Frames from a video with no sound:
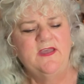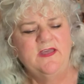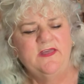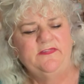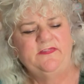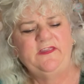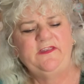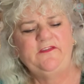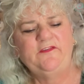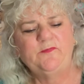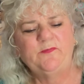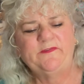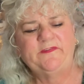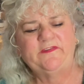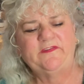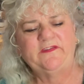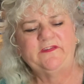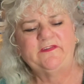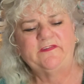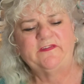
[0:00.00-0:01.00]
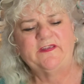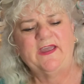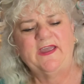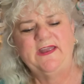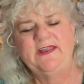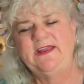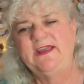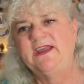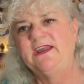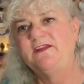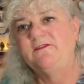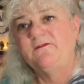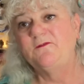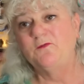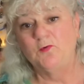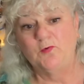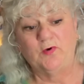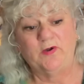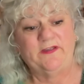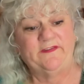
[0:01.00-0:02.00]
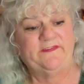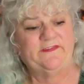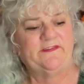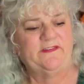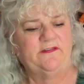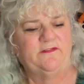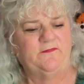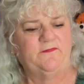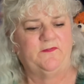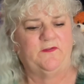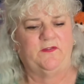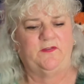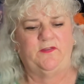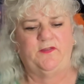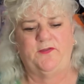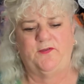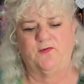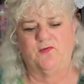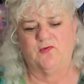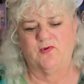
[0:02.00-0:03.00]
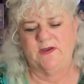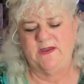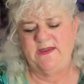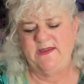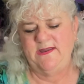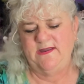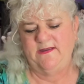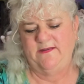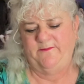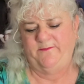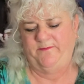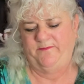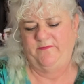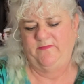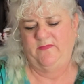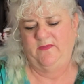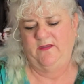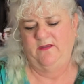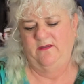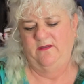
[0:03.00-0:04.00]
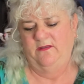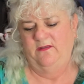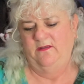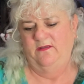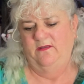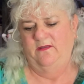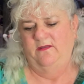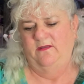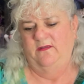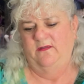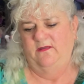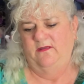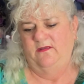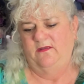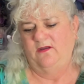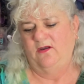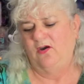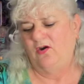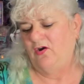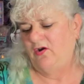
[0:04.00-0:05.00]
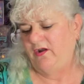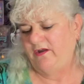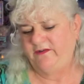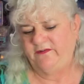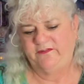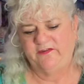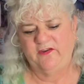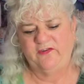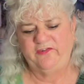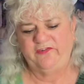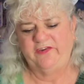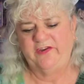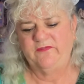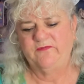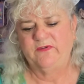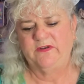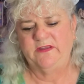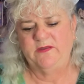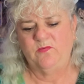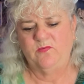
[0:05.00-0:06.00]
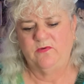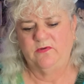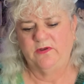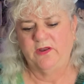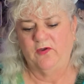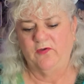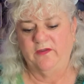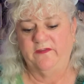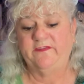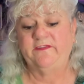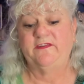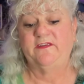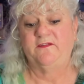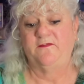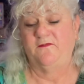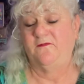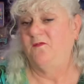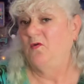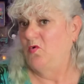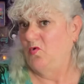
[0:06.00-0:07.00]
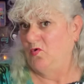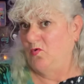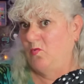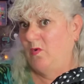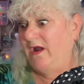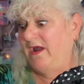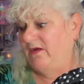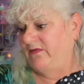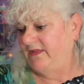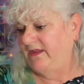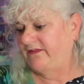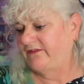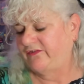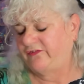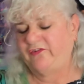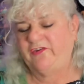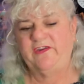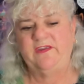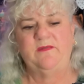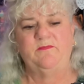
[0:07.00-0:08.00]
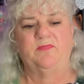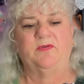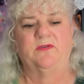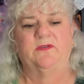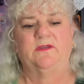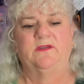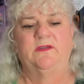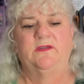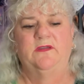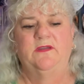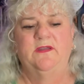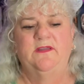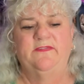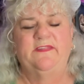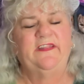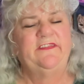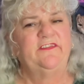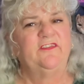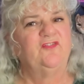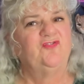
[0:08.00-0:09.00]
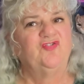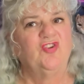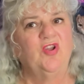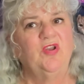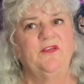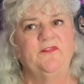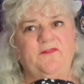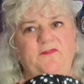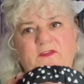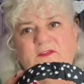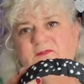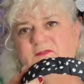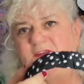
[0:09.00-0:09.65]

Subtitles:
These were $6.88 for a set of 3. I don't generally, no, a set of 4. Wow, that's cheap. That's $1.50